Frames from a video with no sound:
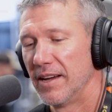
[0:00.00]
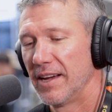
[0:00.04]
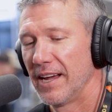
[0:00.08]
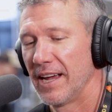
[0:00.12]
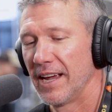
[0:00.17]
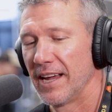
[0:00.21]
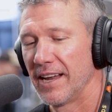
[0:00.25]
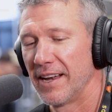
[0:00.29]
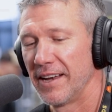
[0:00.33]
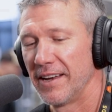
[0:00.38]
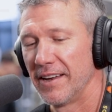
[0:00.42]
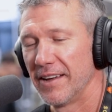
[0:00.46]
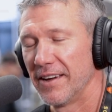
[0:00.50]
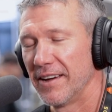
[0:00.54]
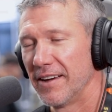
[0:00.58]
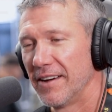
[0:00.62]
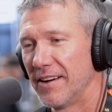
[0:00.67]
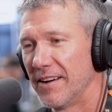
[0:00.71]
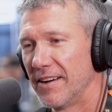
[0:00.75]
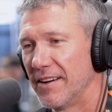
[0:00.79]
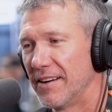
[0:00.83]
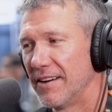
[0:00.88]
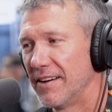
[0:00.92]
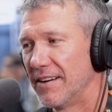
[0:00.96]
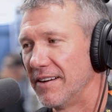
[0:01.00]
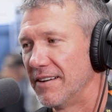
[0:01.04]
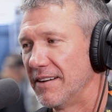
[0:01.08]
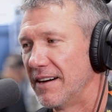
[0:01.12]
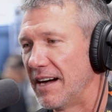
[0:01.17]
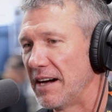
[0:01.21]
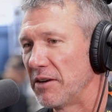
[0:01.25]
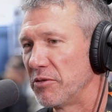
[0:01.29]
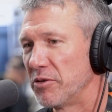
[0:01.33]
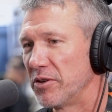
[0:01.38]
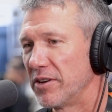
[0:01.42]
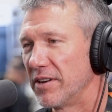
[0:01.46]
And uh,
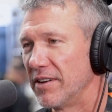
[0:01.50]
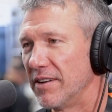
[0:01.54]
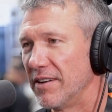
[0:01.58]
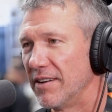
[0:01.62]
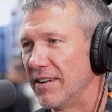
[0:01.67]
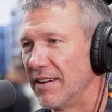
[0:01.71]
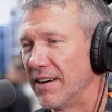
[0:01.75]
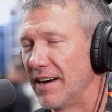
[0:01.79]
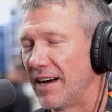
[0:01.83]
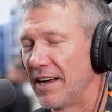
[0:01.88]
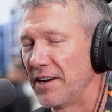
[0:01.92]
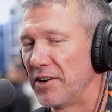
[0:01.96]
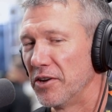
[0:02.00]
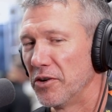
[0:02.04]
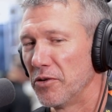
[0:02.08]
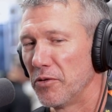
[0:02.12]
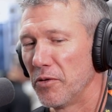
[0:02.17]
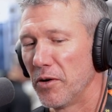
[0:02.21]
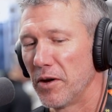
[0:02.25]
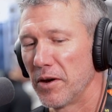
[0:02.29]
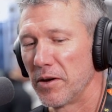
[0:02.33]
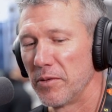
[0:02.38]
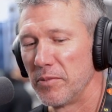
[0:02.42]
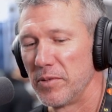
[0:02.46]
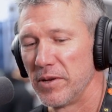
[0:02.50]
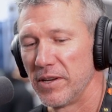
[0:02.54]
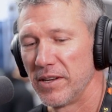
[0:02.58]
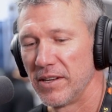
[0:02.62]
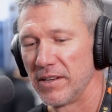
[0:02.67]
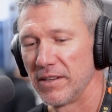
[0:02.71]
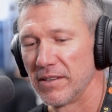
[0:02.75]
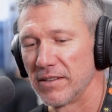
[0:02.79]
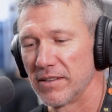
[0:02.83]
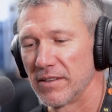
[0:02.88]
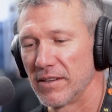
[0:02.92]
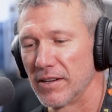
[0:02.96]
I would, I don't want to
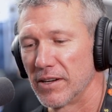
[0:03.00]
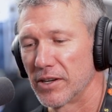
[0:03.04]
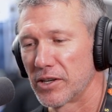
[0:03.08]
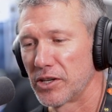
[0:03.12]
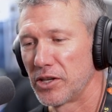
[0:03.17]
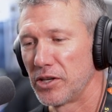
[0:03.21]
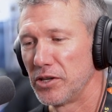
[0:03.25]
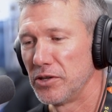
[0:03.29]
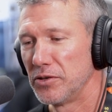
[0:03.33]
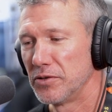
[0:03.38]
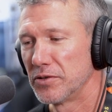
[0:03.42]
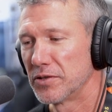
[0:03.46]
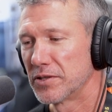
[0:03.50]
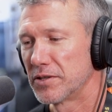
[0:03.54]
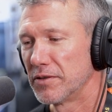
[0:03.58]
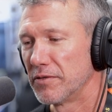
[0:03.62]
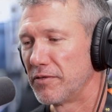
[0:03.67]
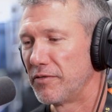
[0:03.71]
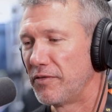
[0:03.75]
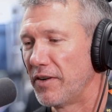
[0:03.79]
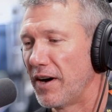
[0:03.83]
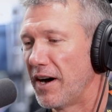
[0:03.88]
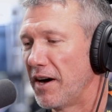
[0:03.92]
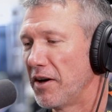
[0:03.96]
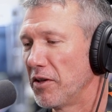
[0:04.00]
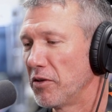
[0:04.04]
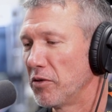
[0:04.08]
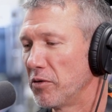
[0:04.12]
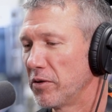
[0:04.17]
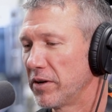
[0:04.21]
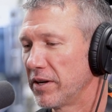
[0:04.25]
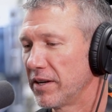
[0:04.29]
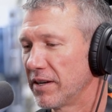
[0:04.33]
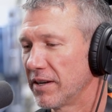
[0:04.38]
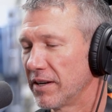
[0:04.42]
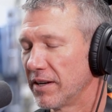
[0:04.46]
be accused of
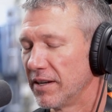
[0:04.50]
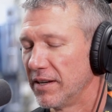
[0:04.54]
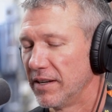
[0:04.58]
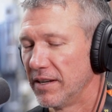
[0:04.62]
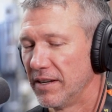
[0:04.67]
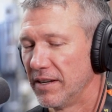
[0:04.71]
following.